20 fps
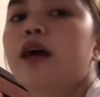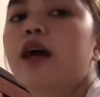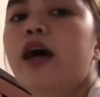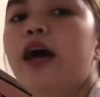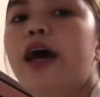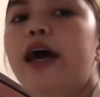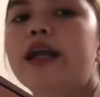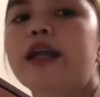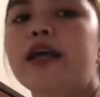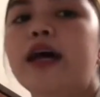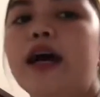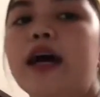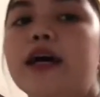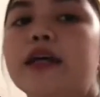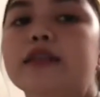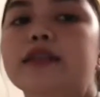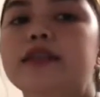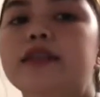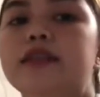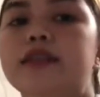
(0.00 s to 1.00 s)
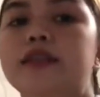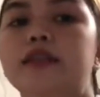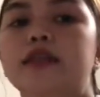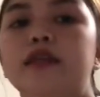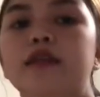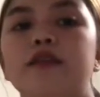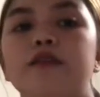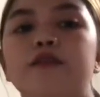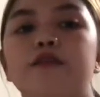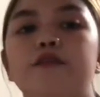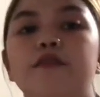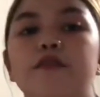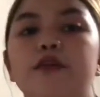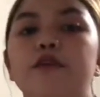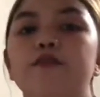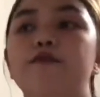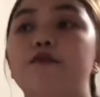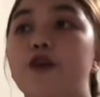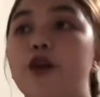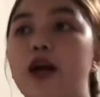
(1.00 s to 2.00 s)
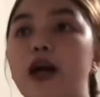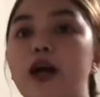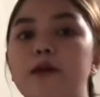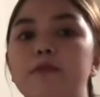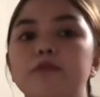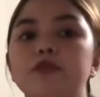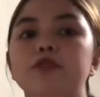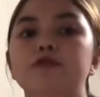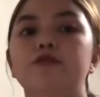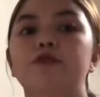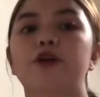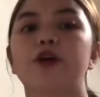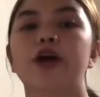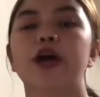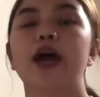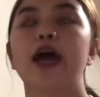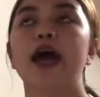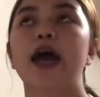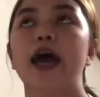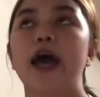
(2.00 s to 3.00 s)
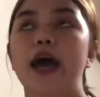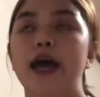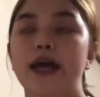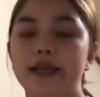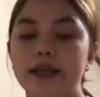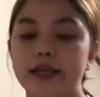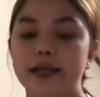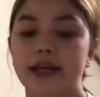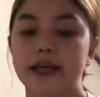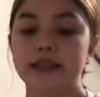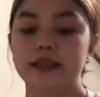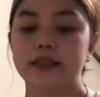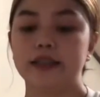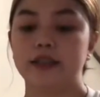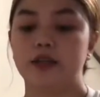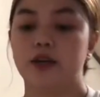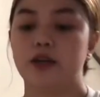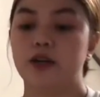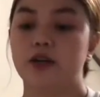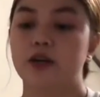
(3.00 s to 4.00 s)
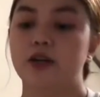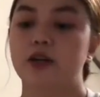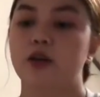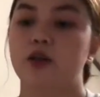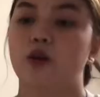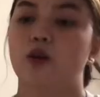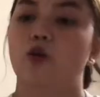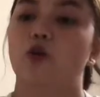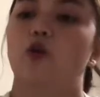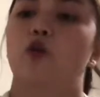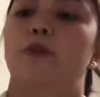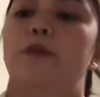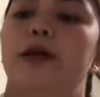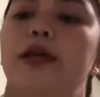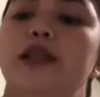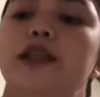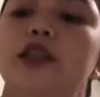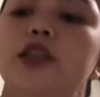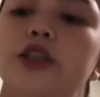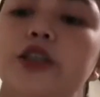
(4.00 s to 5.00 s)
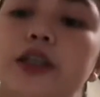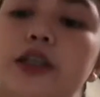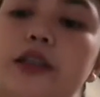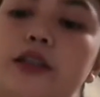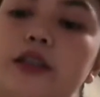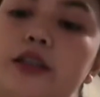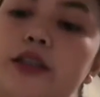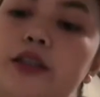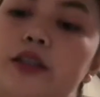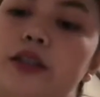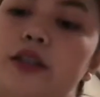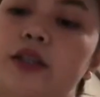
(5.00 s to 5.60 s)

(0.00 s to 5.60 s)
and hands, and for ants for any cuts or toe conditions.